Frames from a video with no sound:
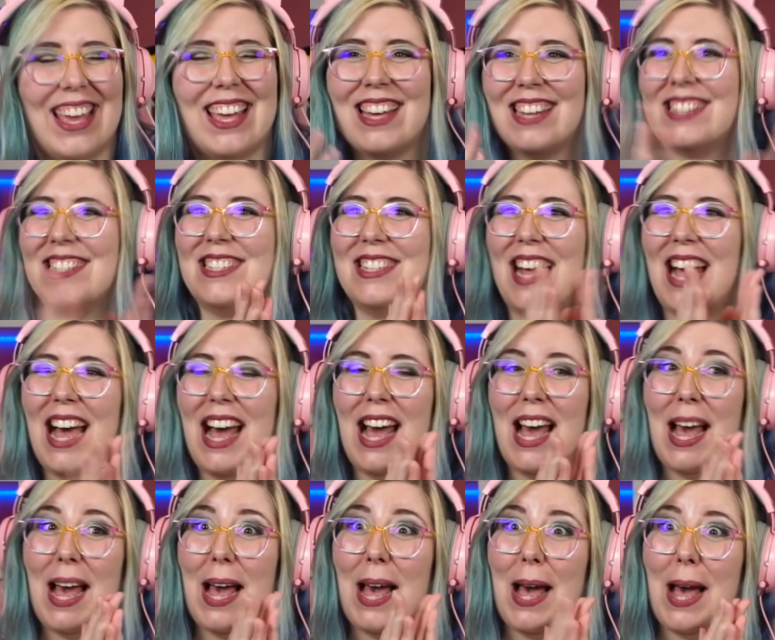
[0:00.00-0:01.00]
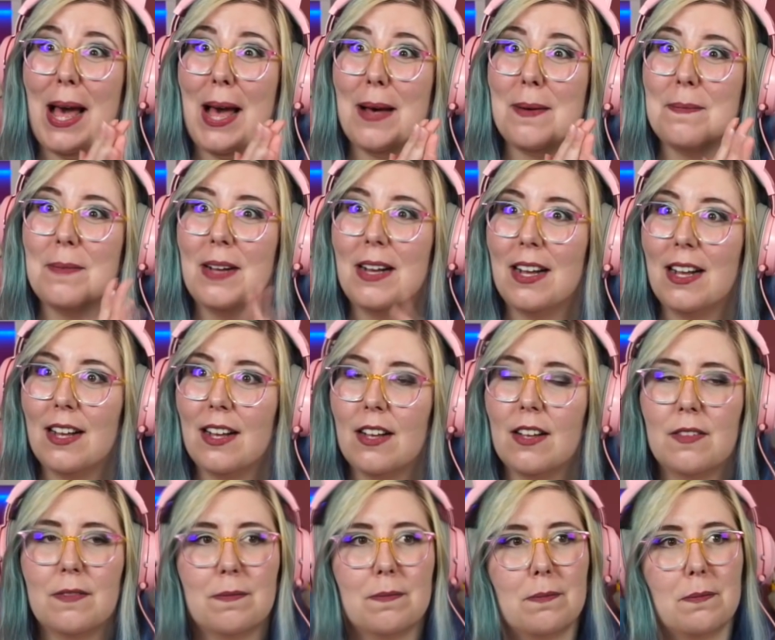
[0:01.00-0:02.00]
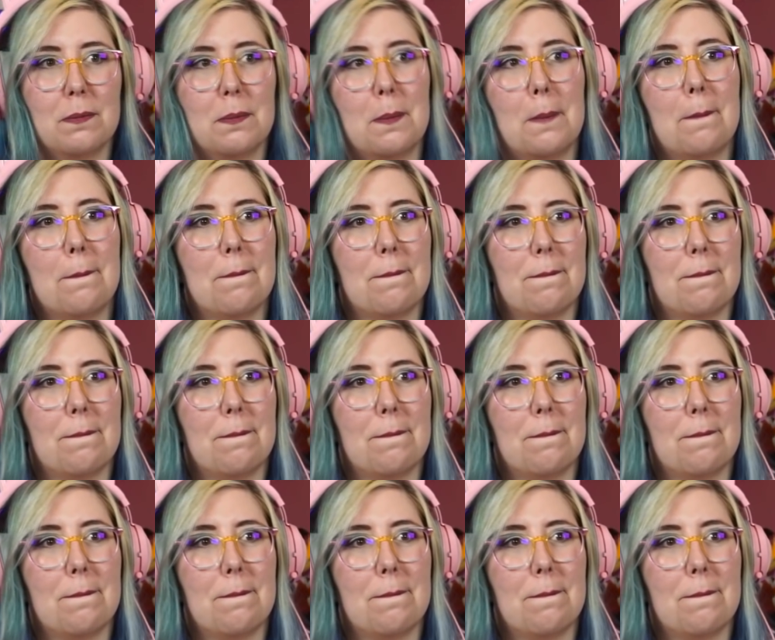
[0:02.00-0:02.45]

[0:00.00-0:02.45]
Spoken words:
if the bridge was an F sharp instead of C sharp?